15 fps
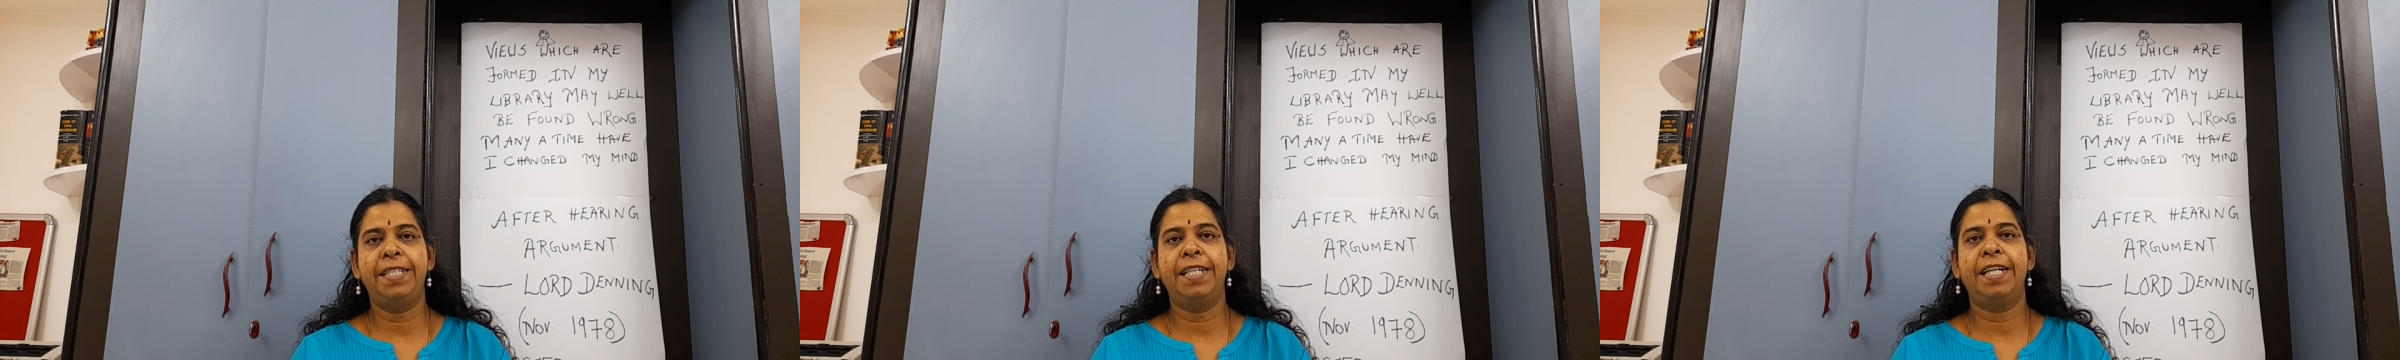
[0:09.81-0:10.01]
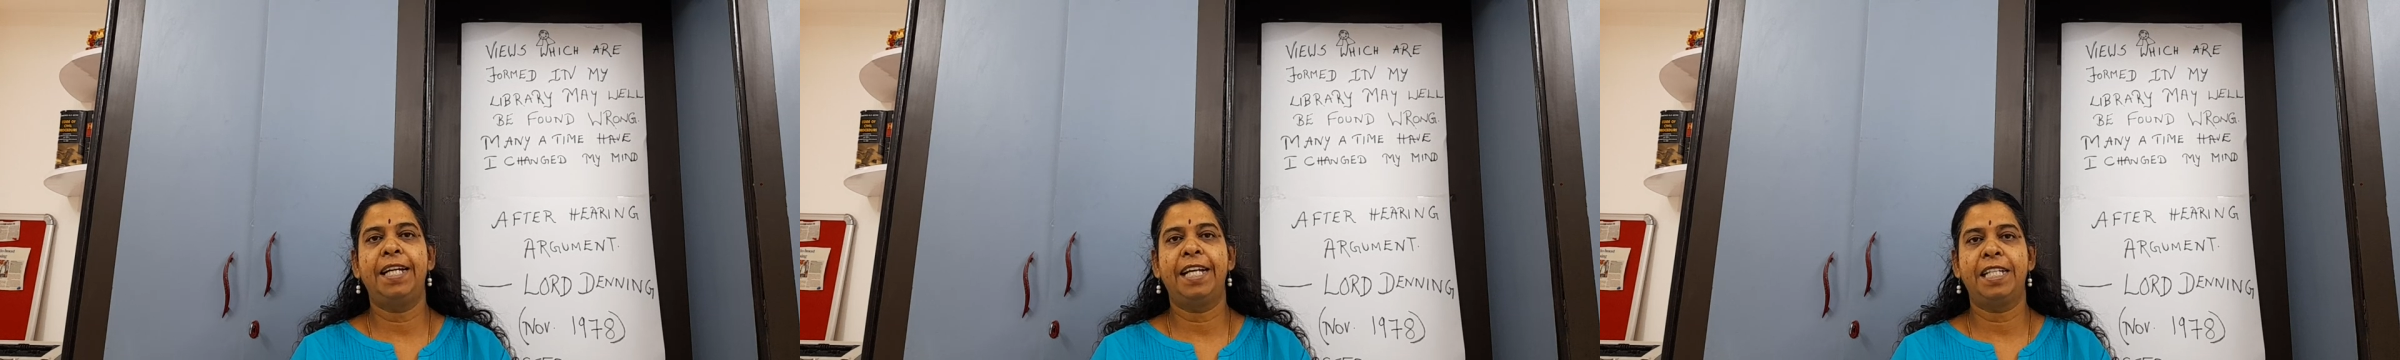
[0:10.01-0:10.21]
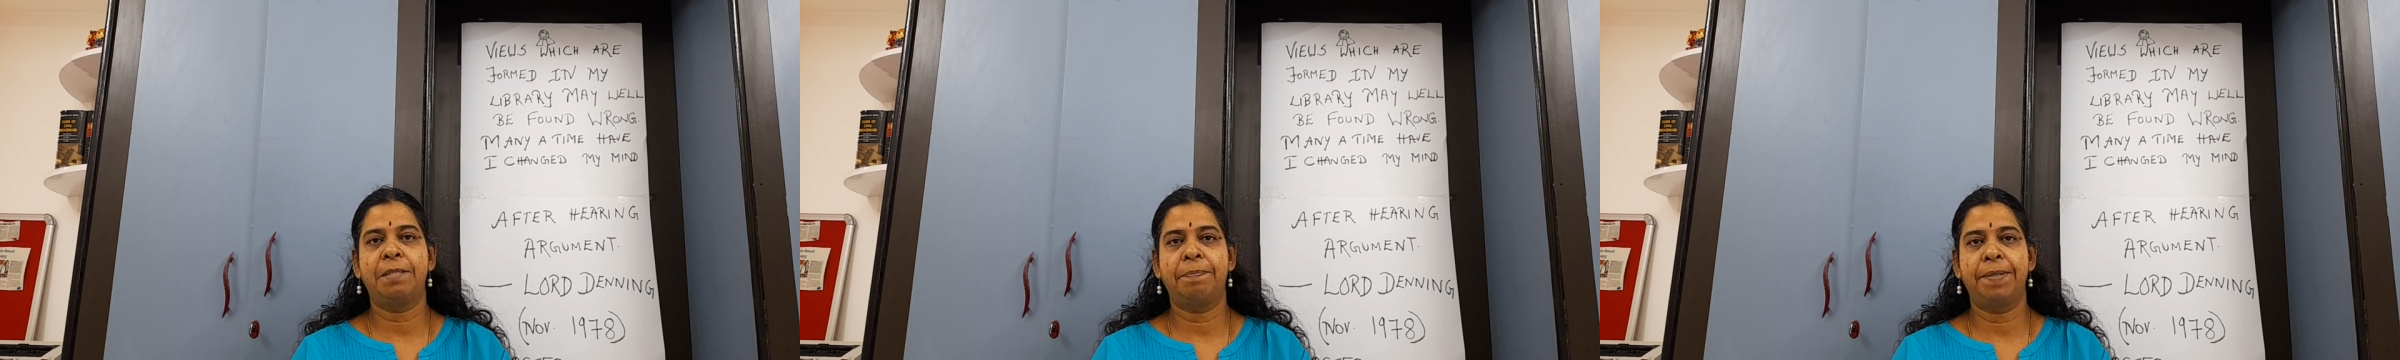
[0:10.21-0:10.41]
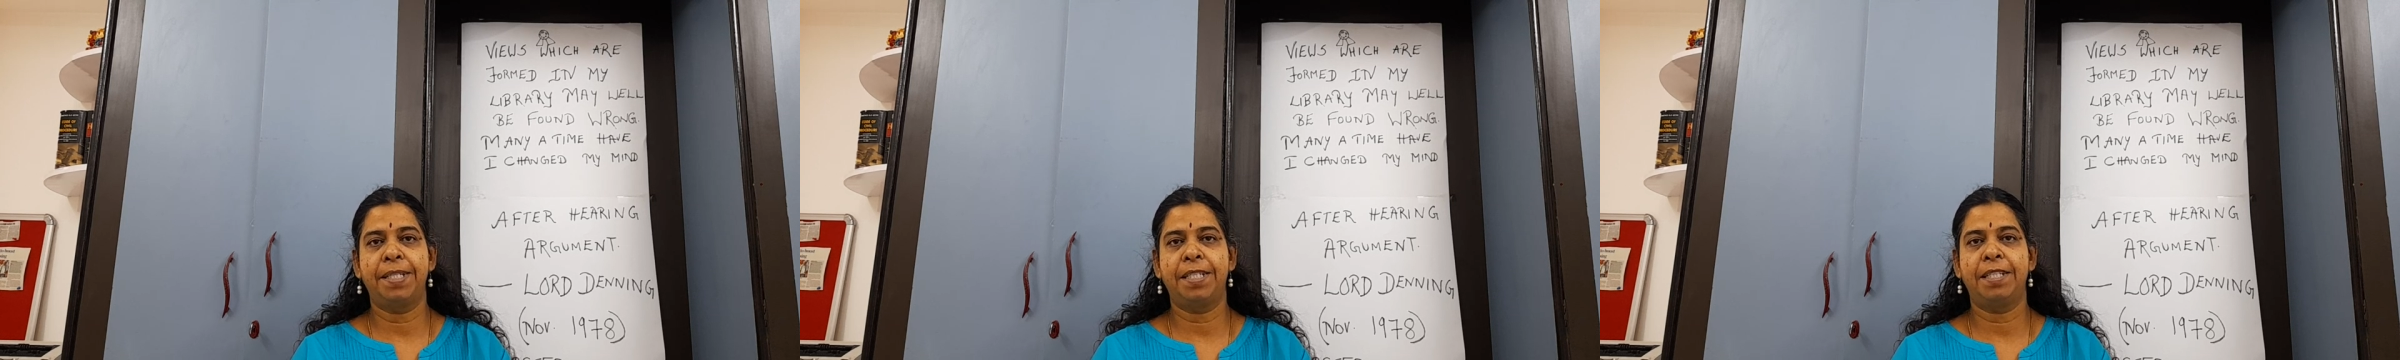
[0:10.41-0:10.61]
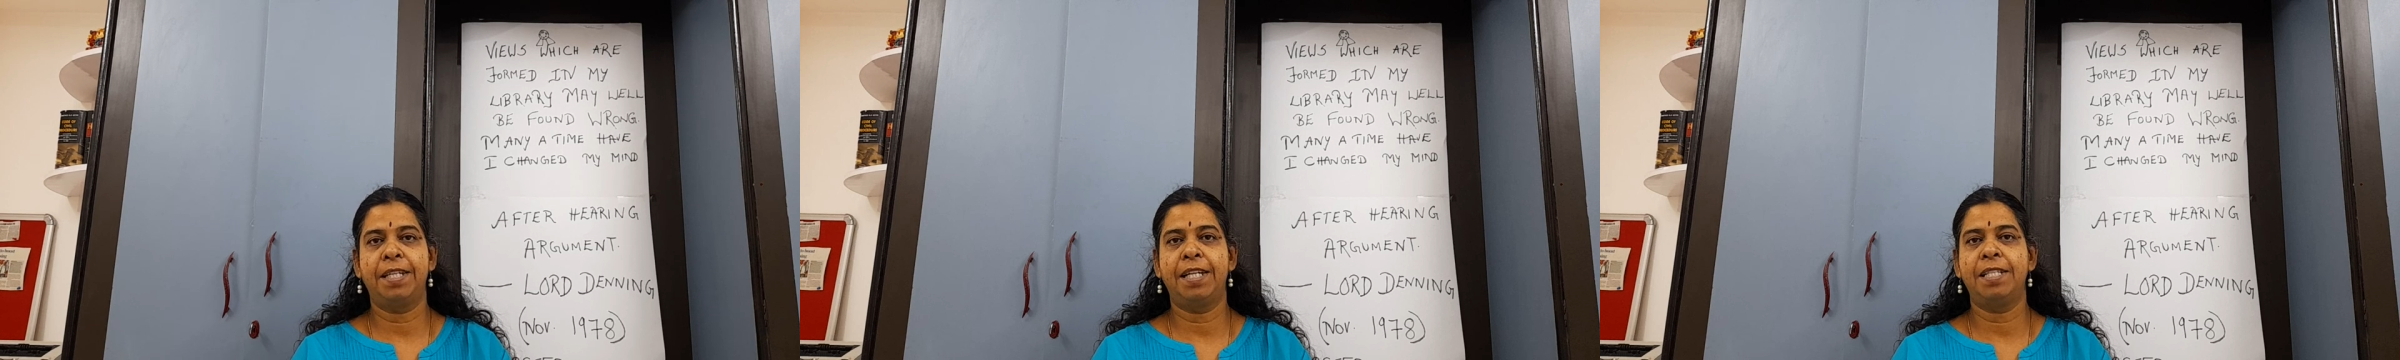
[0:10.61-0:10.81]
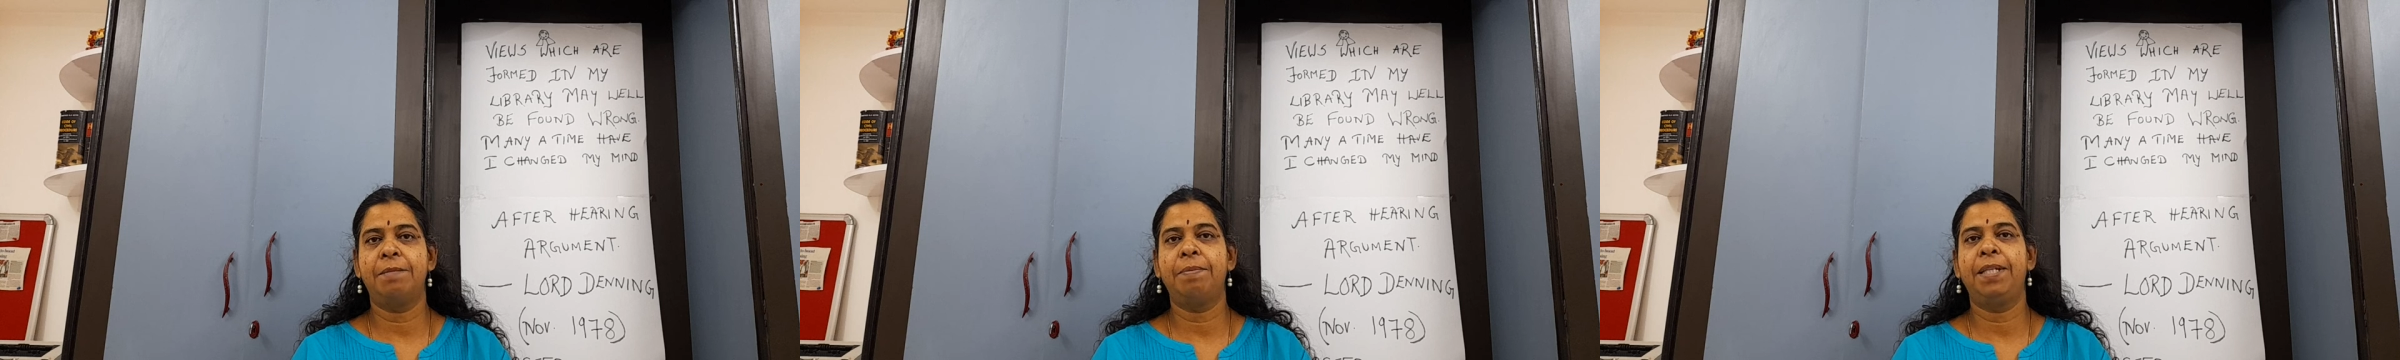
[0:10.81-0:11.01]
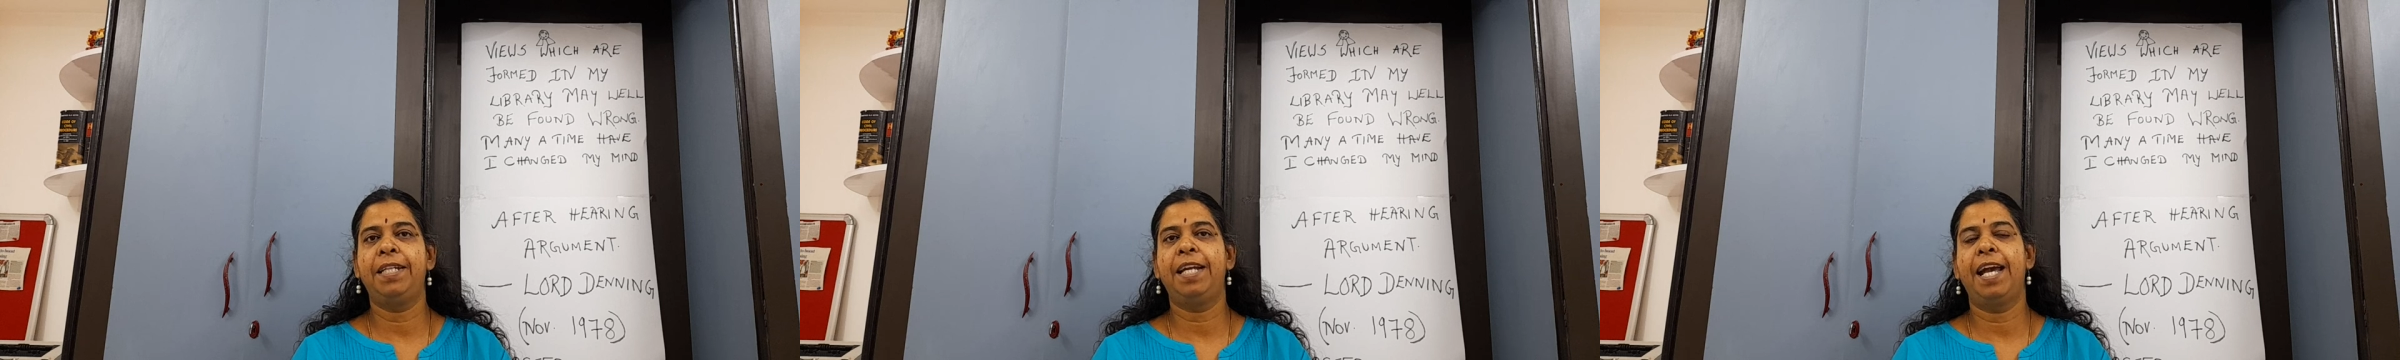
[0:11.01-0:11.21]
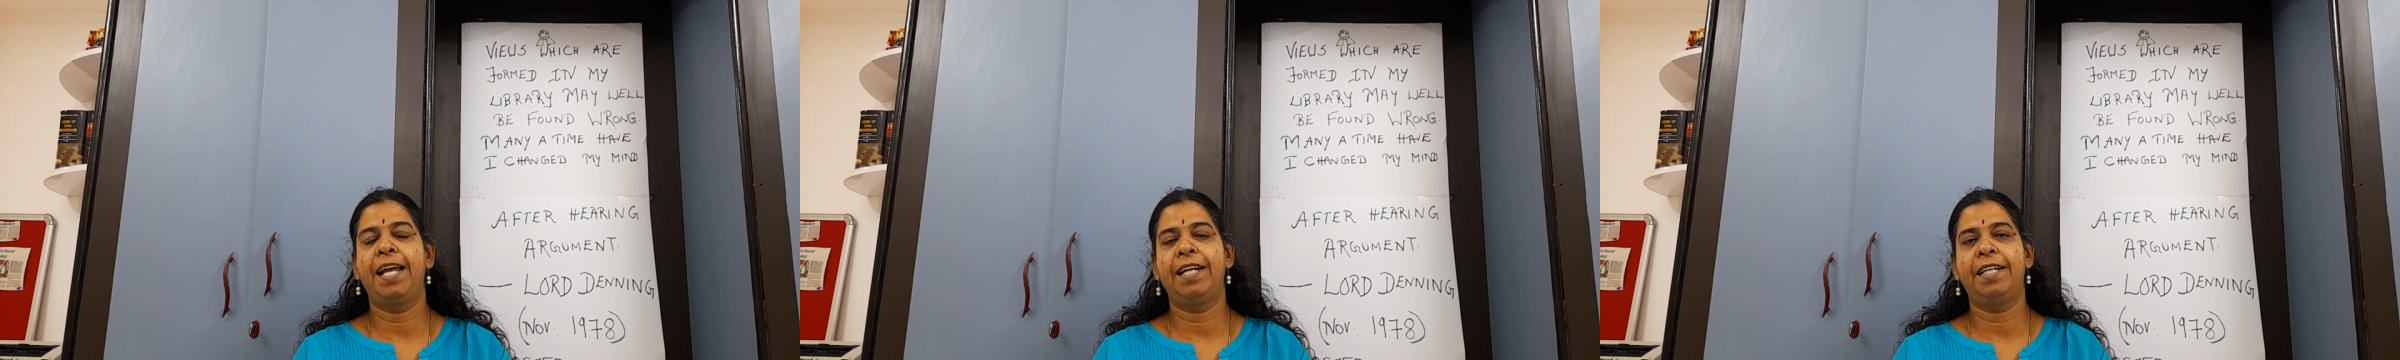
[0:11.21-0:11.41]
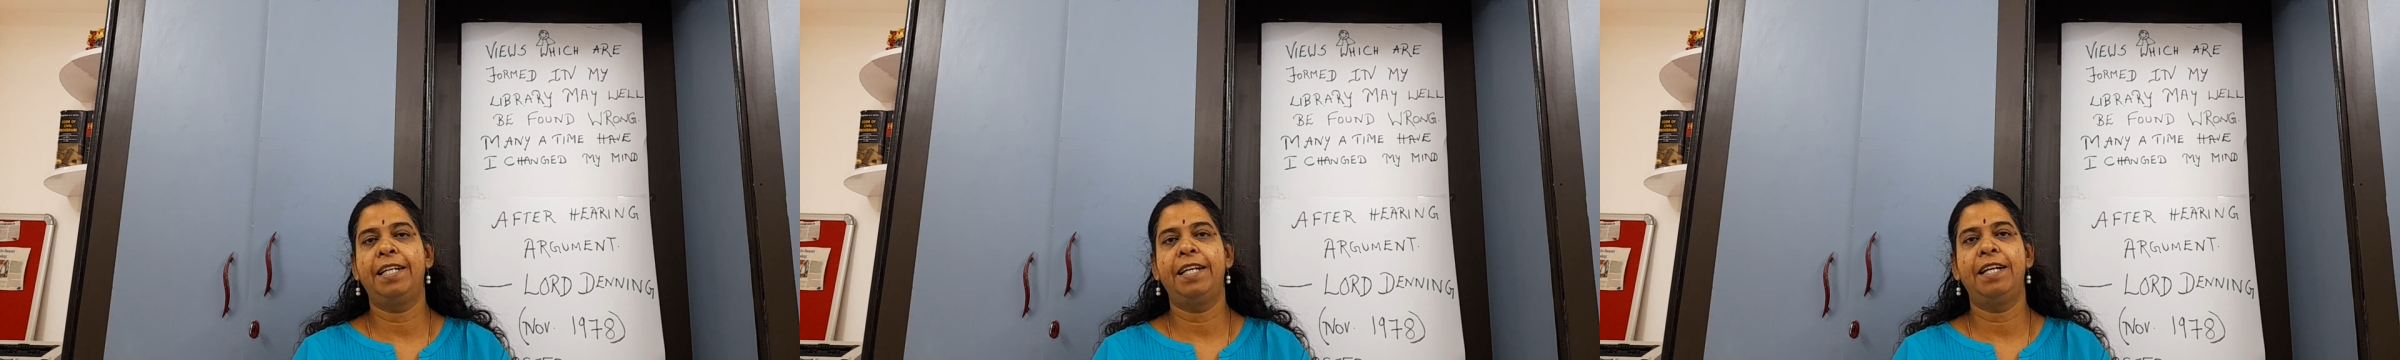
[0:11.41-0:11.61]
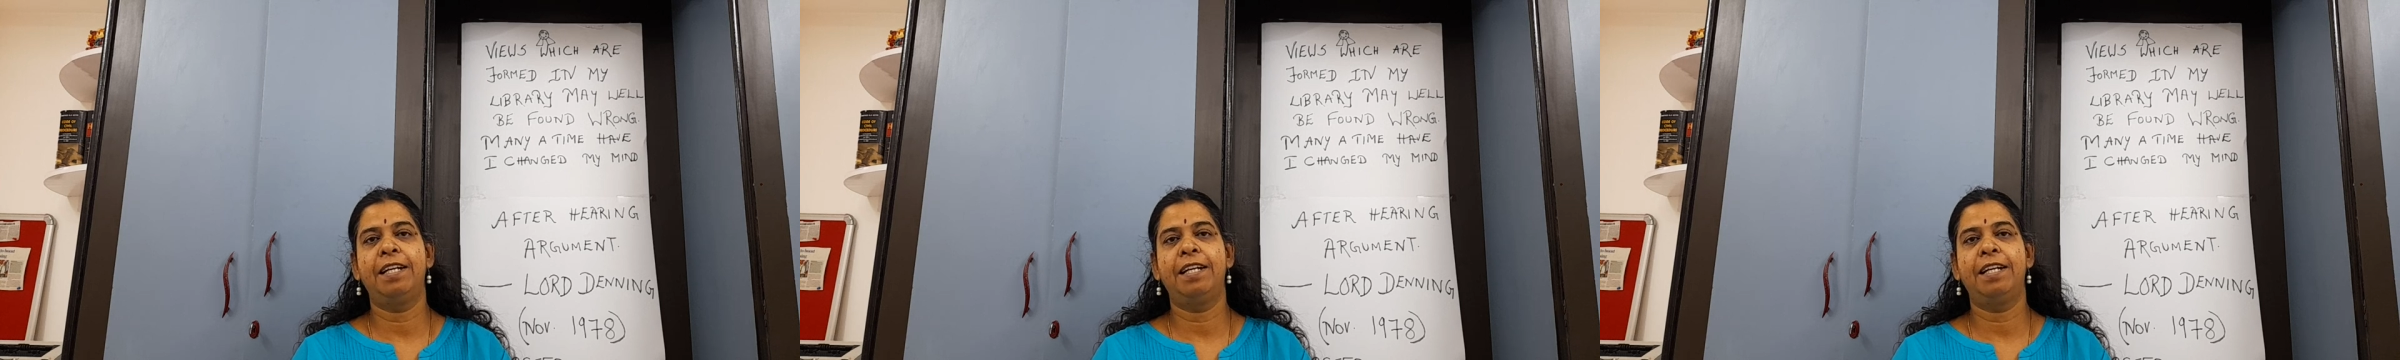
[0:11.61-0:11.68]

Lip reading: and expression has been guaranteed